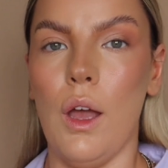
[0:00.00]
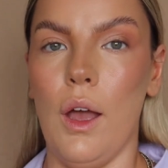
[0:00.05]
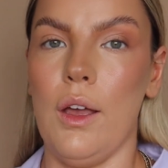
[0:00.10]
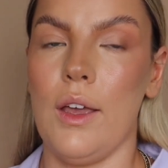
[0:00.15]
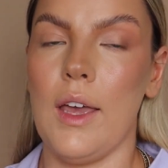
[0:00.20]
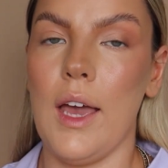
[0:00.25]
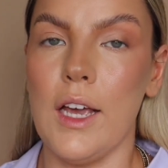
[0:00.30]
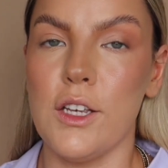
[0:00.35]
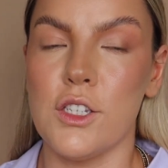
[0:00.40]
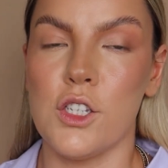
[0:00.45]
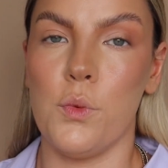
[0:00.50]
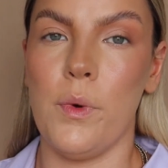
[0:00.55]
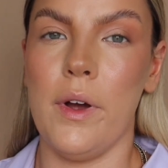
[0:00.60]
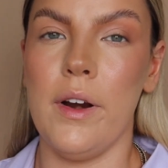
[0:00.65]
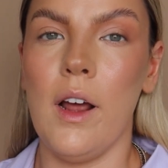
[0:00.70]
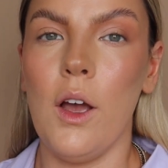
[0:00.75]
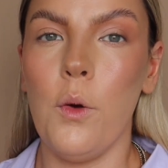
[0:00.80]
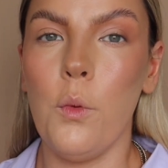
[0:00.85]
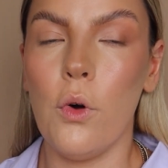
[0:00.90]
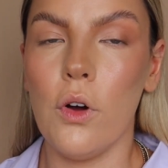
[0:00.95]
Okay, so when
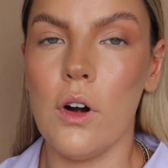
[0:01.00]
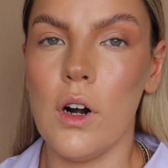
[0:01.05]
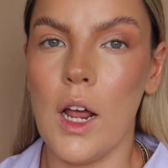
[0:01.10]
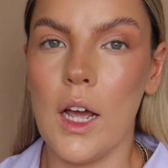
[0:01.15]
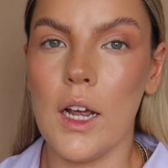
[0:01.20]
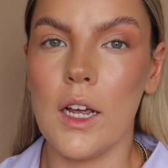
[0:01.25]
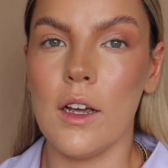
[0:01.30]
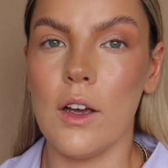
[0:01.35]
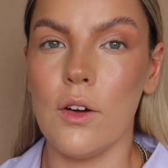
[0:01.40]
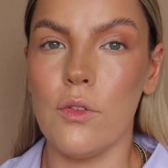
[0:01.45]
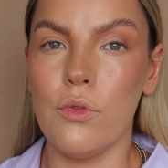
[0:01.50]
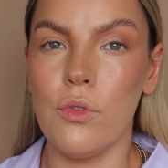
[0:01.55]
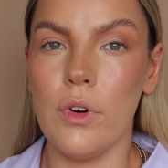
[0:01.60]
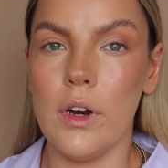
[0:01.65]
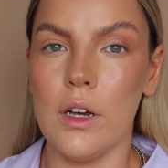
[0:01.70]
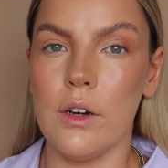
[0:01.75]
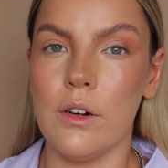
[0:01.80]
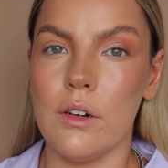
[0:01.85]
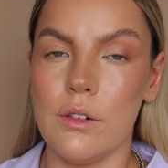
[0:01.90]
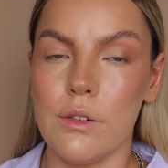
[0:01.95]
I want like a
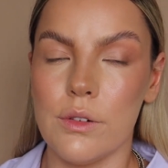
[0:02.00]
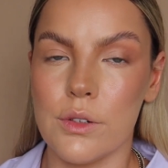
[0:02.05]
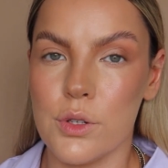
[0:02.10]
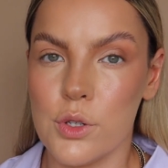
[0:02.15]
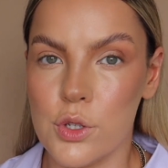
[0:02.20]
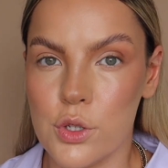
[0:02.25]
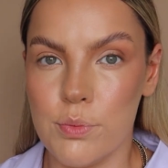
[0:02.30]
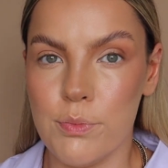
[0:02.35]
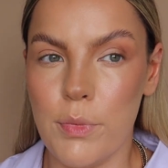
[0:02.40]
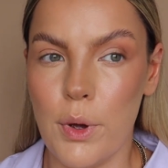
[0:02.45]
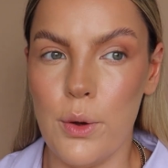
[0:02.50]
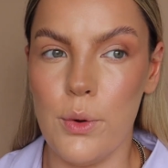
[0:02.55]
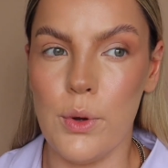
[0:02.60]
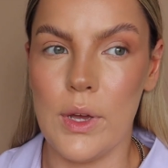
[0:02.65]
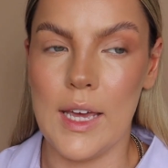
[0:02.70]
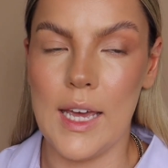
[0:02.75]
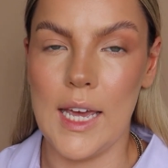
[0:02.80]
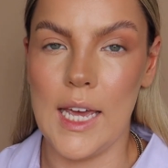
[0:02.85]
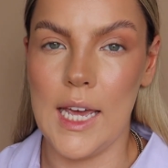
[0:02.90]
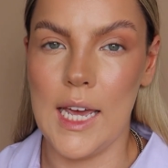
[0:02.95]
real
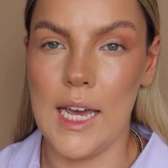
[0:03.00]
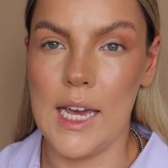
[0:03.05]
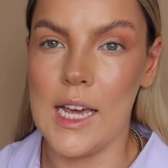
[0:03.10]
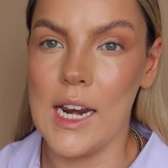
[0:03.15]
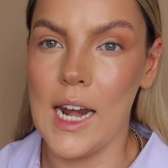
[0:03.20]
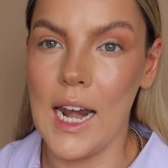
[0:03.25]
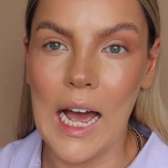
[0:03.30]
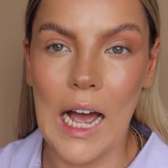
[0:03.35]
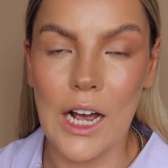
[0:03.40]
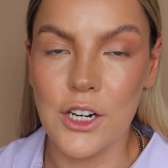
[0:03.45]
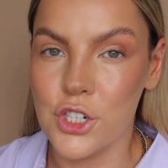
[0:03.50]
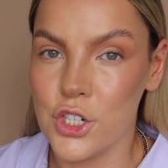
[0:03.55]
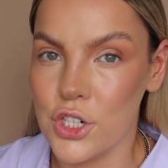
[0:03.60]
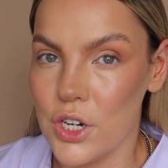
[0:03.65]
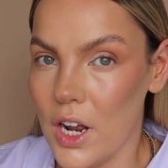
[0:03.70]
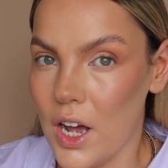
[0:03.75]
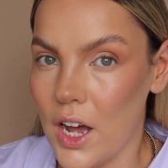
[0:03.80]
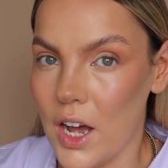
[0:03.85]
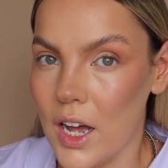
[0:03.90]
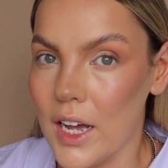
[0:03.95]
smoky lash
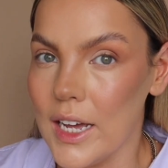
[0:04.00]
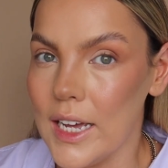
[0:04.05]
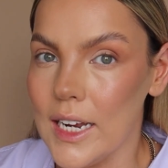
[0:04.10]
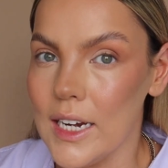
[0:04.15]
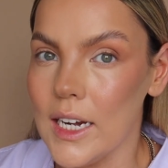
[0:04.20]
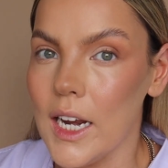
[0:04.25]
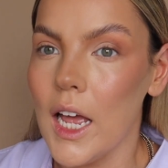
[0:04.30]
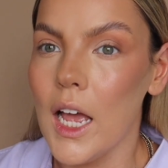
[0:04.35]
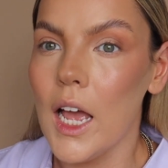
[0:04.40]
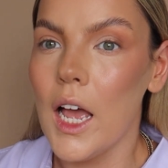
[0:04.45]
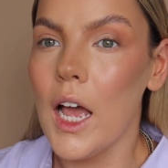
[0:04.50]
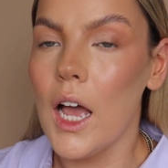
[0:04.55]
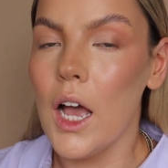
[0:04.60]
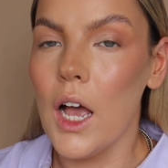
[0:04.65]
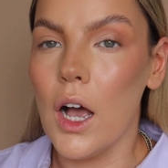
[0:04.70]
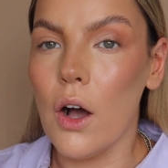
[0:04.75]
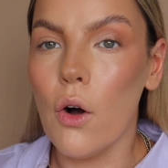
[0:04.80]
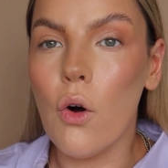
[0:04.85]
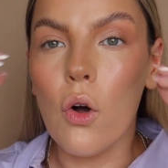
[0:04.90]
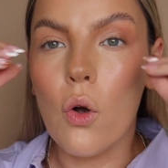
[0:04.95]
line
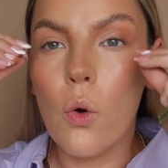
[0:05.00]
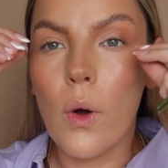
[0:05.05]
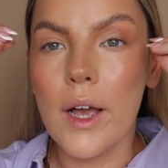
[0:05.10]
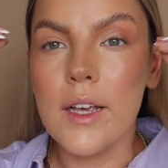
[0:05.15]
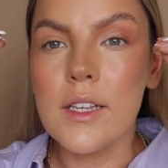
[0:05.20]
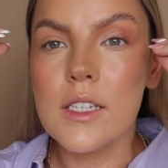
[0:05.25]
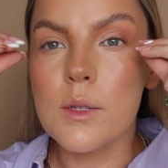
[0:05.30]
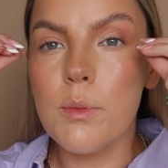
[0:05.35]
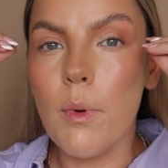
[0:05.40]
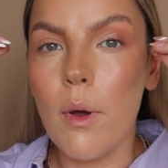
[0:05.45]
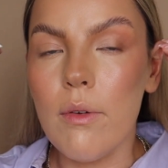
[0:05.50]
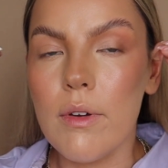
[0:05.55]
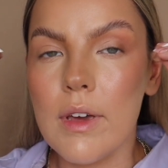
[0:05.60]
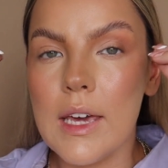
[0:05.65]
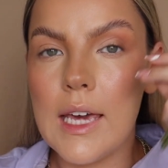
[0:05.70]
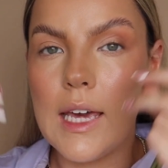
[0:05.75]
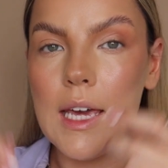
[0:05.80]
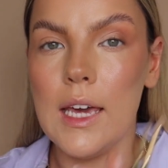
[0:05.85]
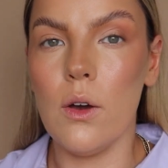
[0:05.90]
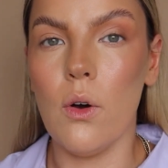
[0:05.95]
or quite
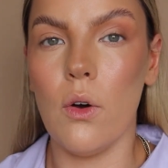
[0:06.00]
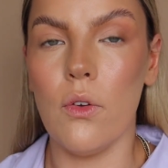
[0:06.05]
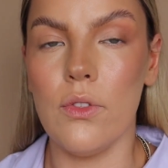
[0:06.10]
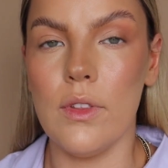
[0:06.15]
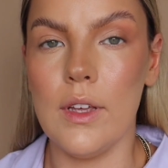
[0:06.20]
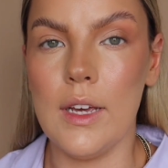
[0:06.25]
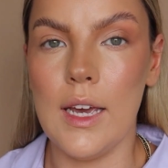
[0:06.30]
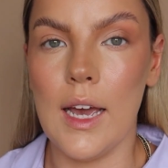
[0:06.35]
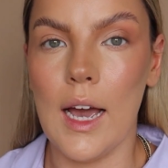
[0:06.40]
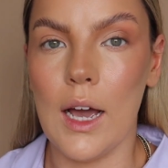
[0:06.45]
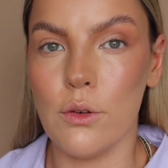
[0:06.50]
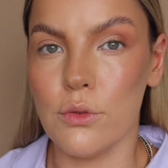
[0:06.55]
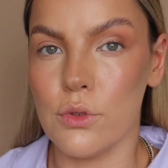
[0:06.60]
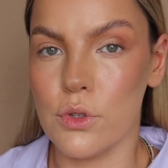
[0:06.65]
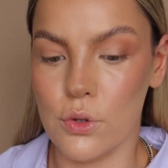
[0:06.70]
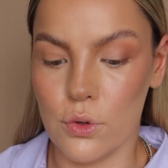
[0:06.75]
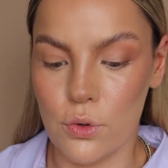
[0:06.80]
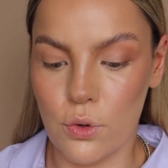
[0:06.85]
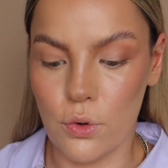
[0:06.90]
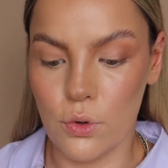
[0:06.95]
smoky on the
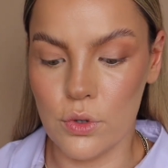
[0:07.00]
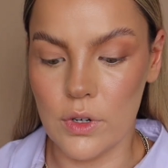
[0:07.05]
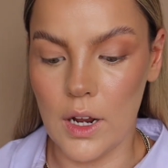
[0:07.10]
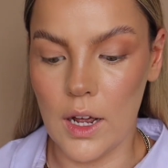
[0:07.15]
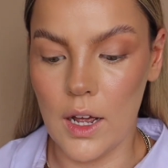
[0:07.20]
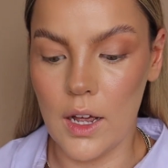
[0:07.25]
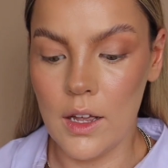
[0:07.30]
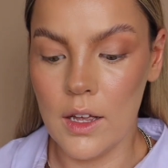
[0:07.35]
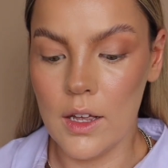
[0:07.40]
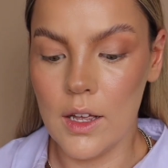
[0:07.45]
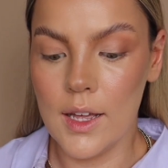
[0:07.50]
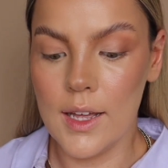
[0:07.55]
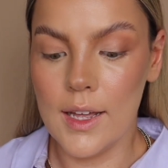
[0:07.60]
outer corner,